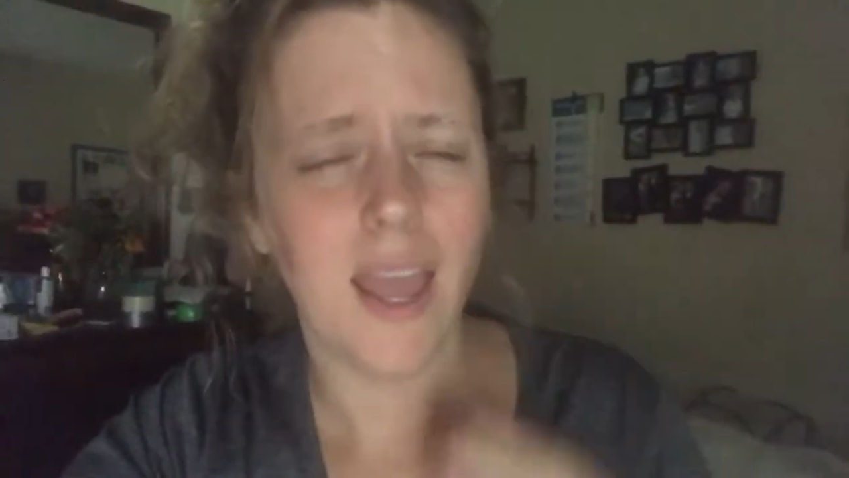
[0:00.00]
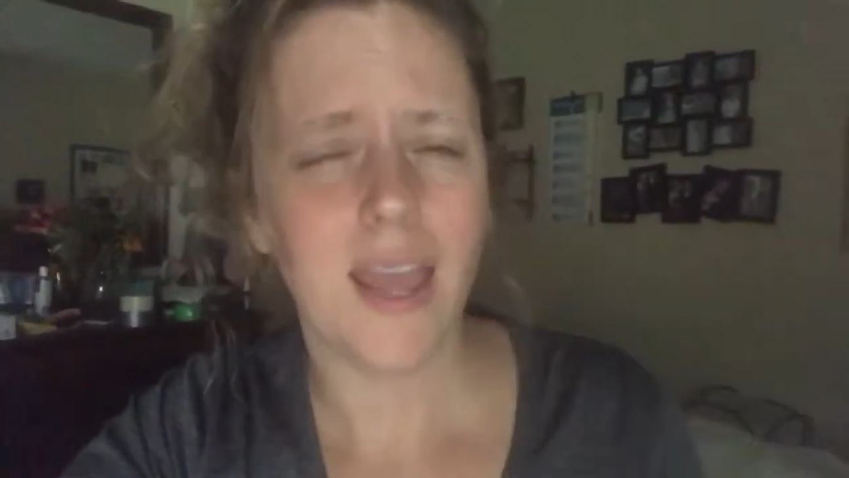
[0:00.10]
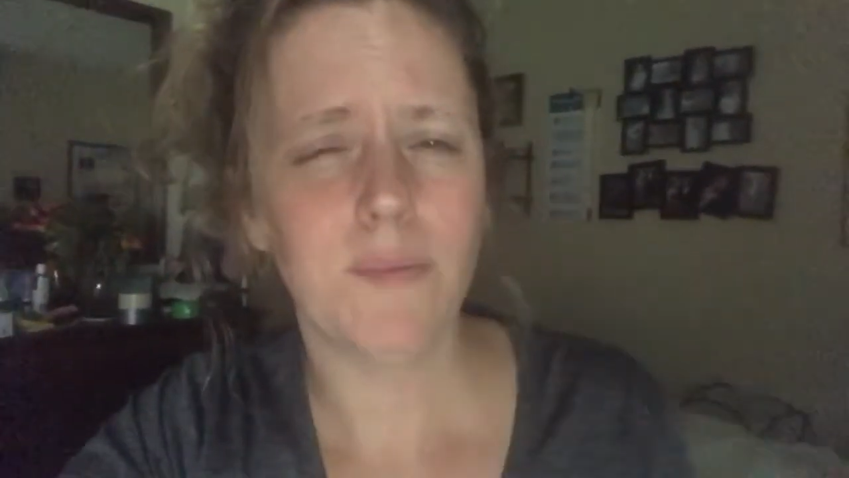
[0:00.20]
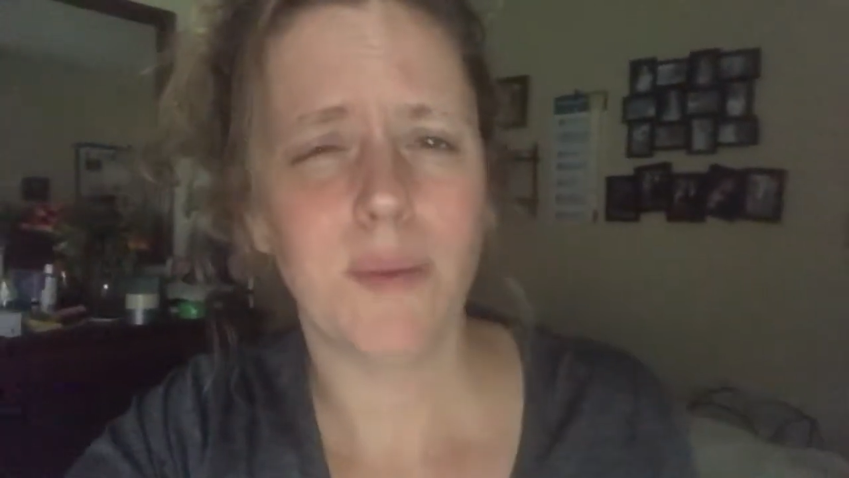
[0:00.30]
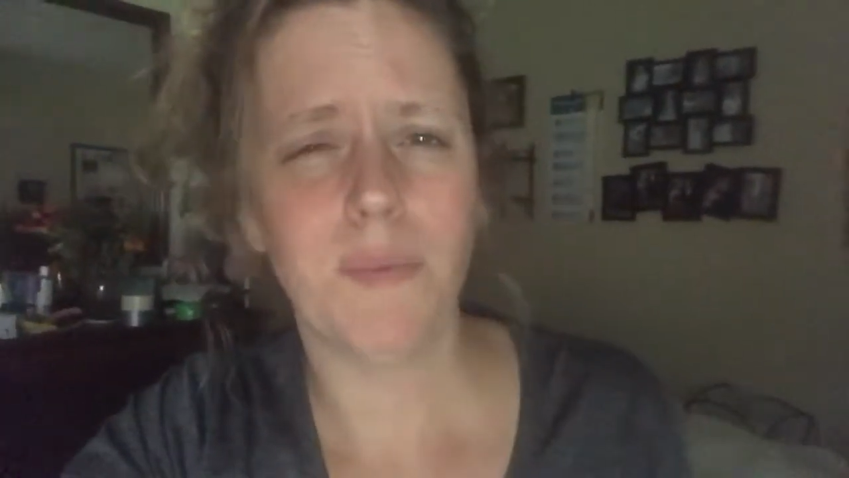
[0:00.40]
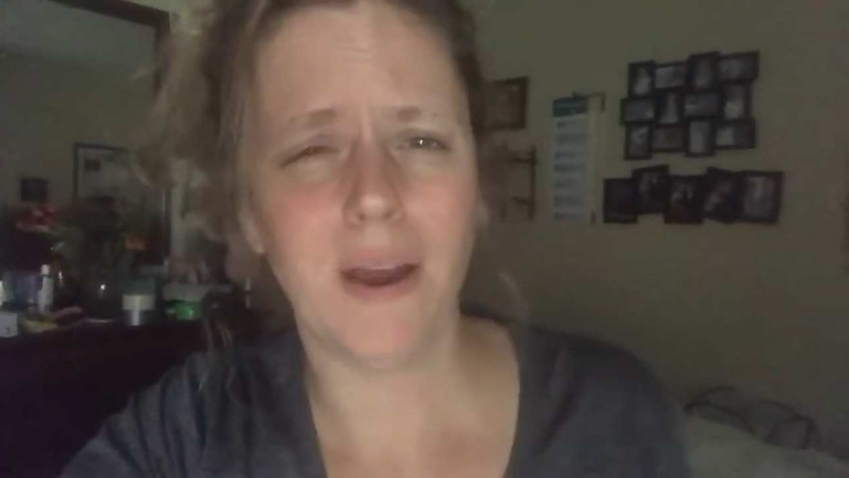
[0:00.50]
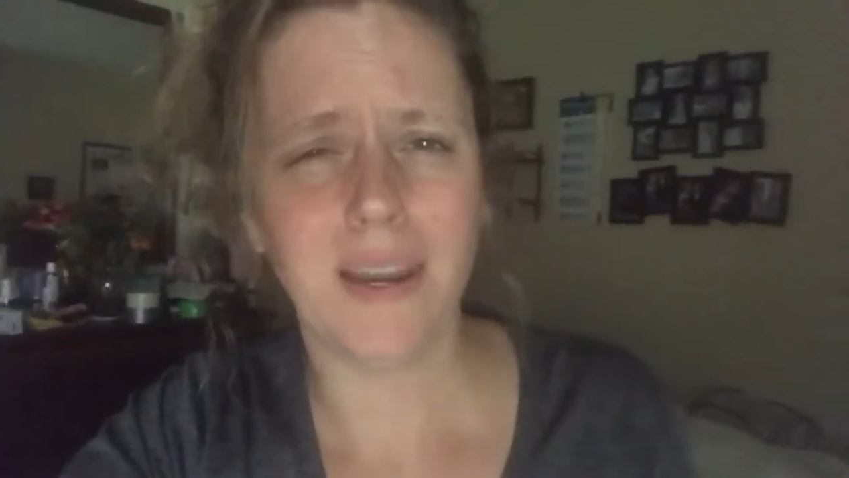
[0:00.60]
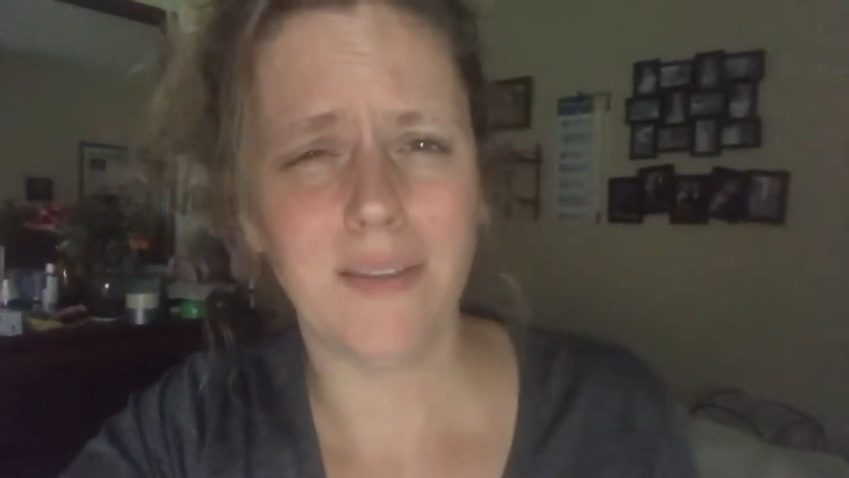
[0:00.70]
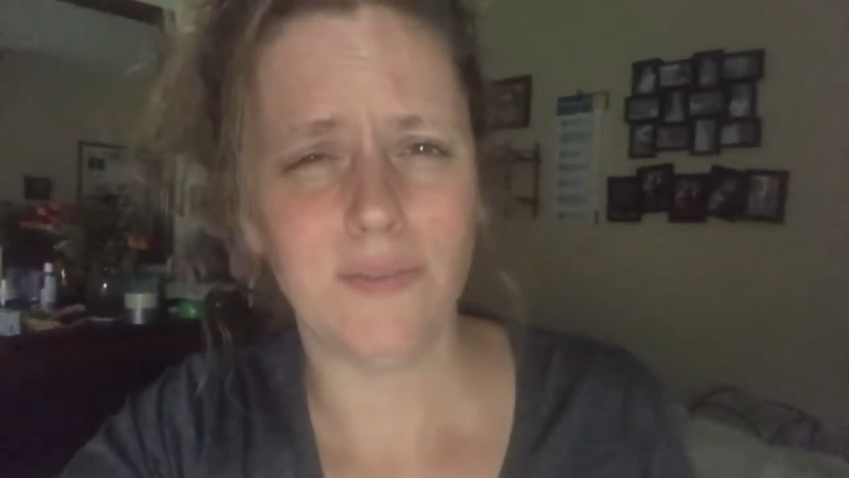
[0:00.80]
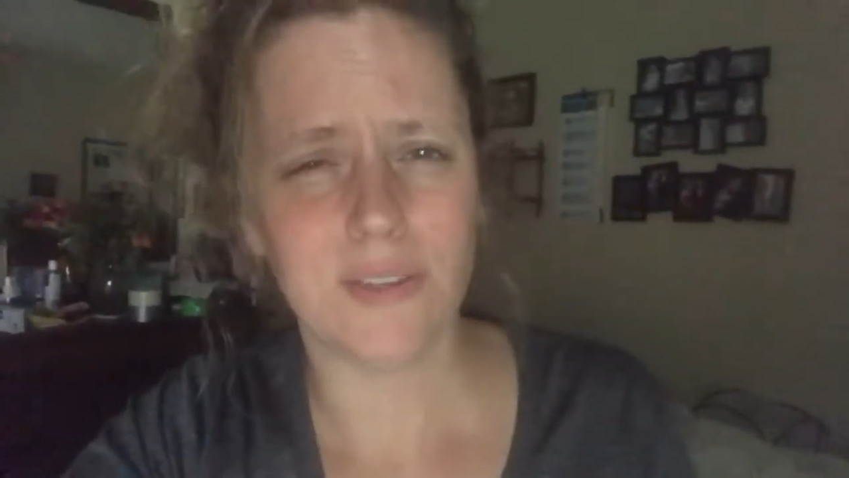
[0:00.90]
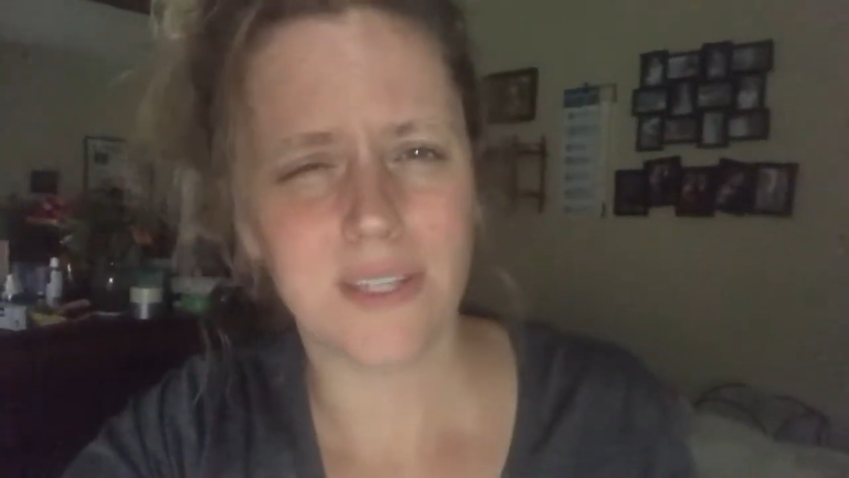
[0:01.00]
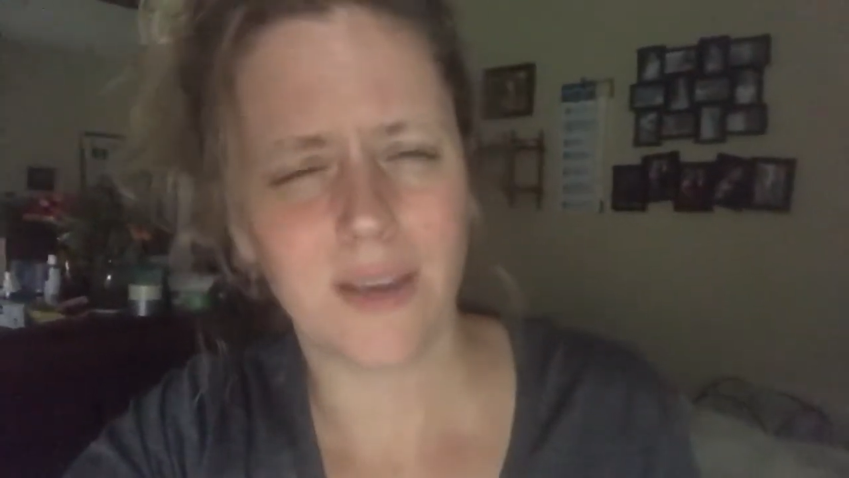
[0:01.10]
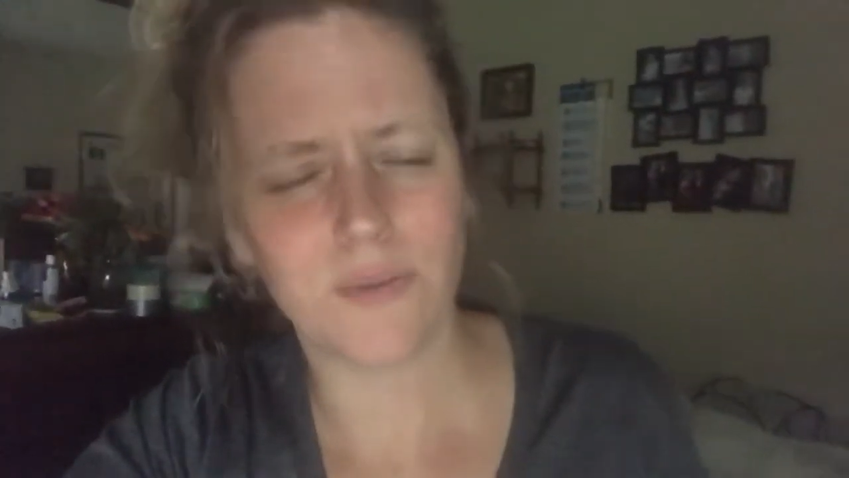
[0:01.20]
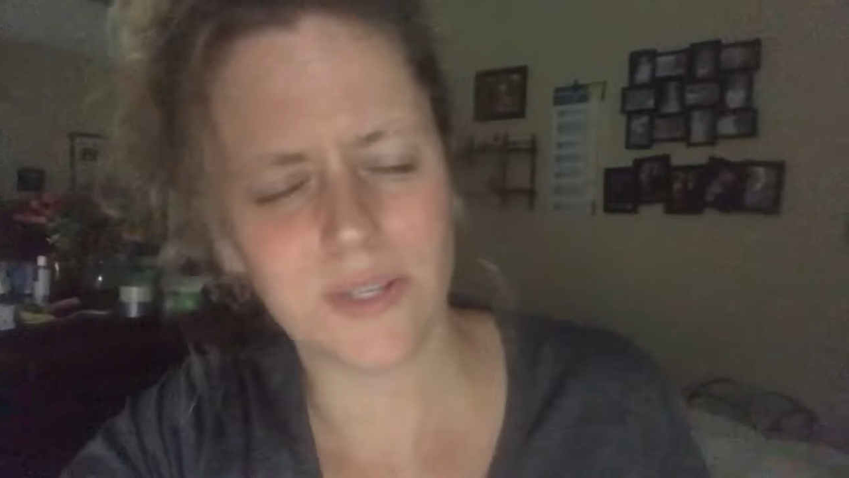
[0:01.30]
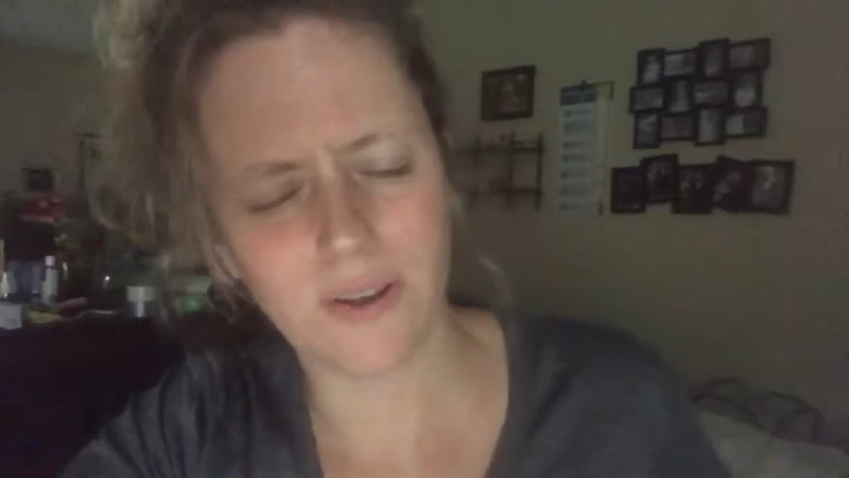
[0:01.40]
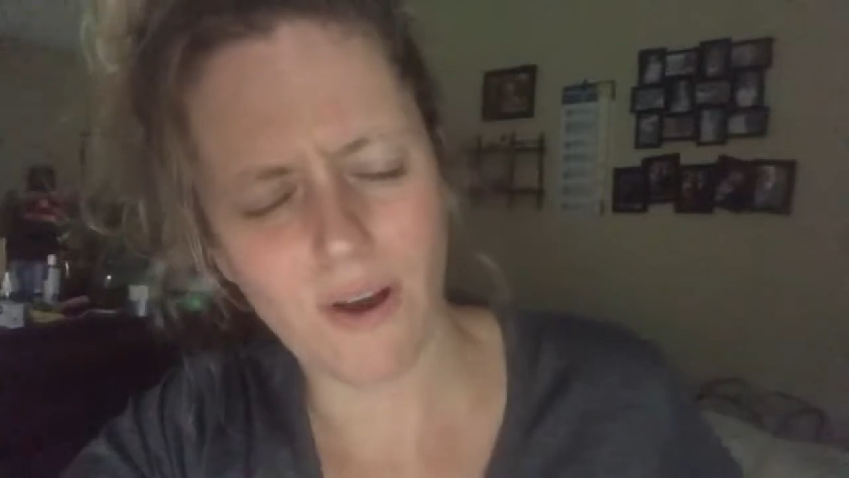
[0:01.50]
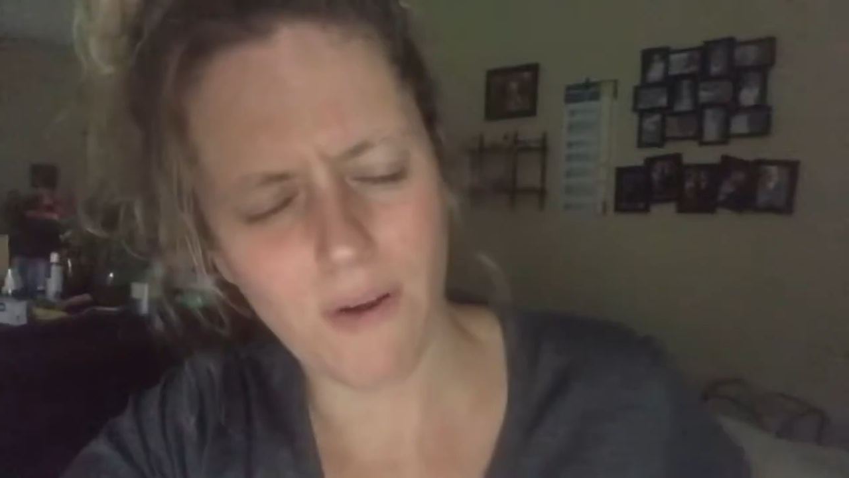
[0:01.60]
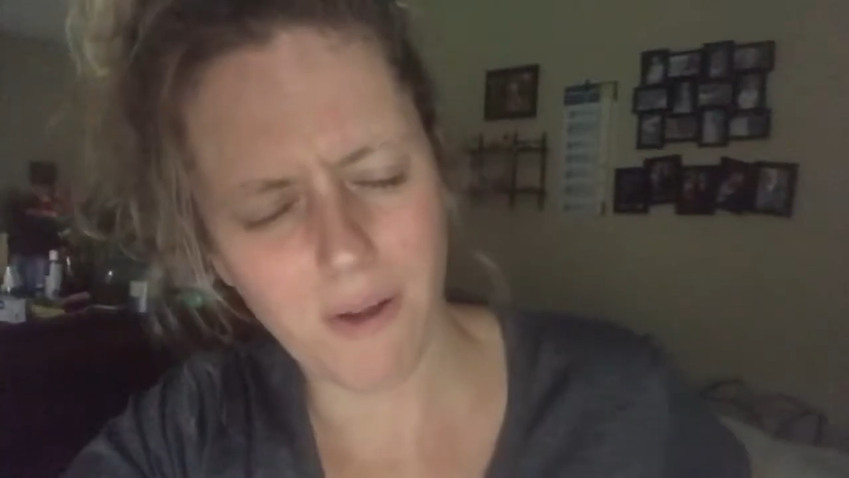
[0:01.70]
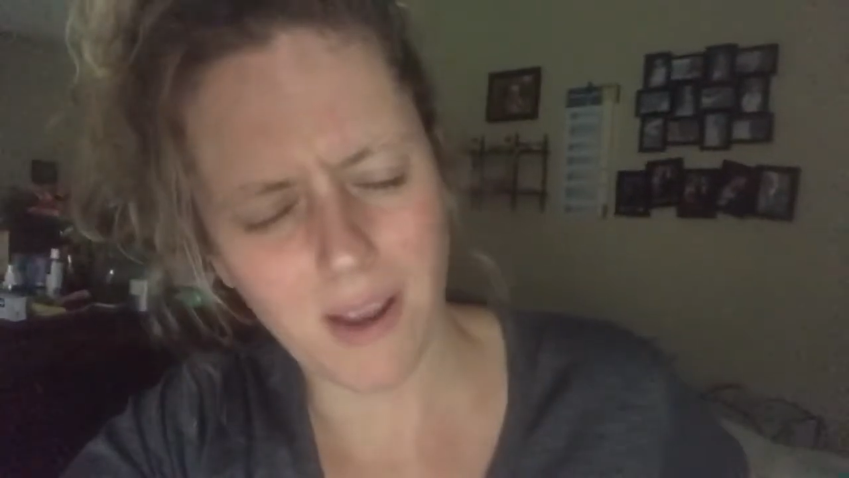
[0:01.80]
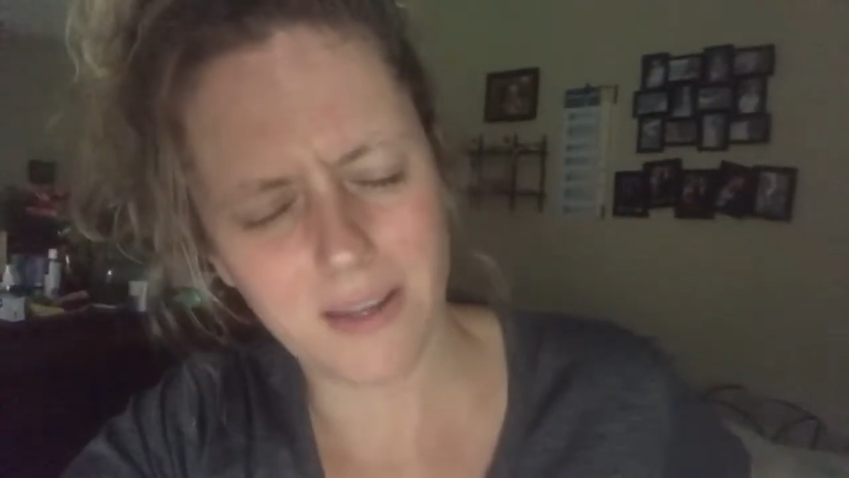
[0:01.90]
And my body feels like I was in a
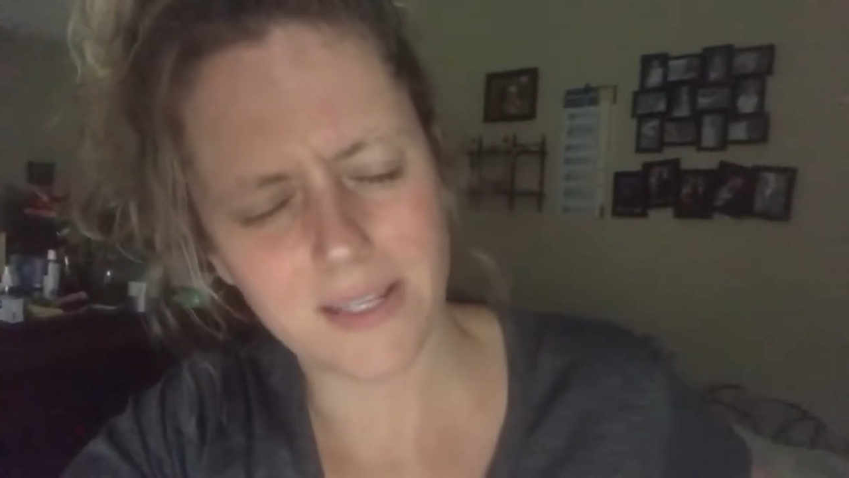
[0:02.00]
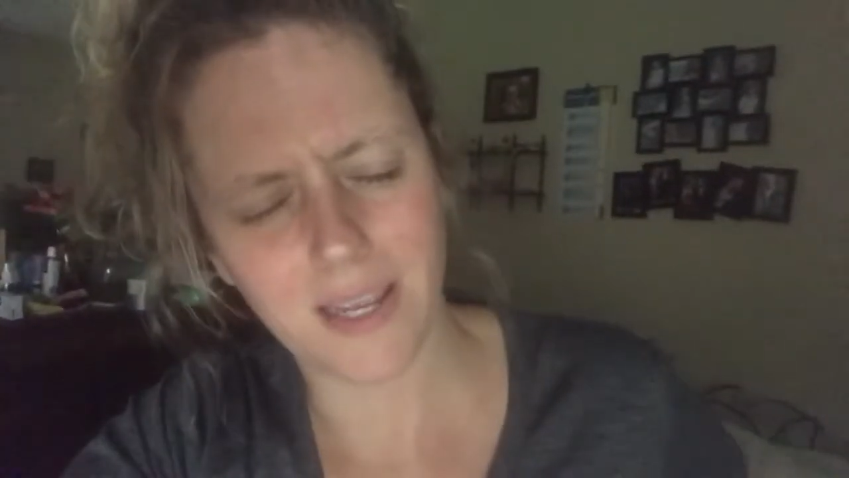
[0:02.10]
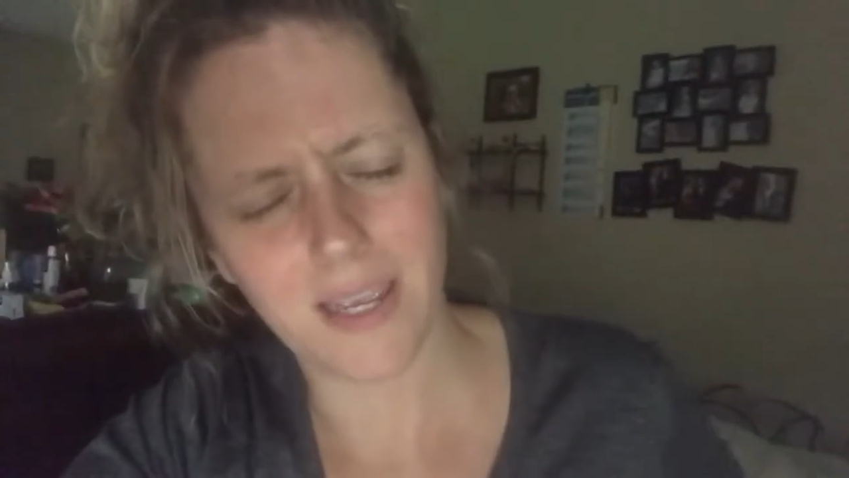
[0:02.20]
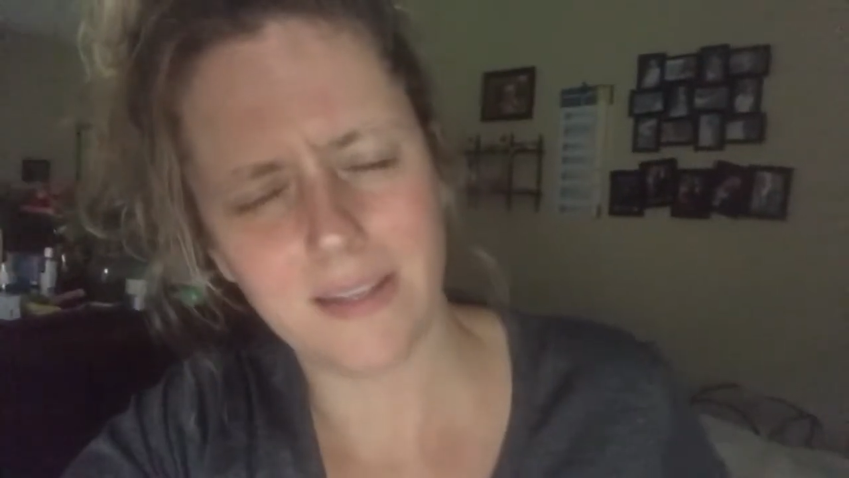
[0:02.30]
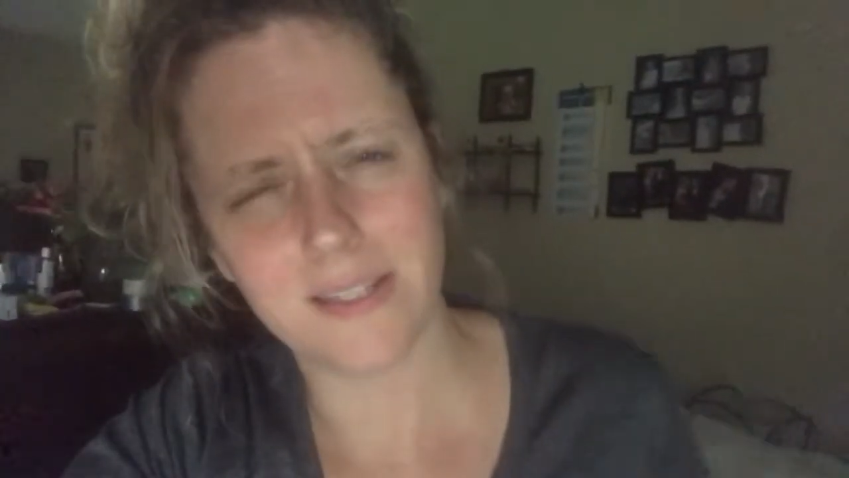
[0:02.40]
car wreck because I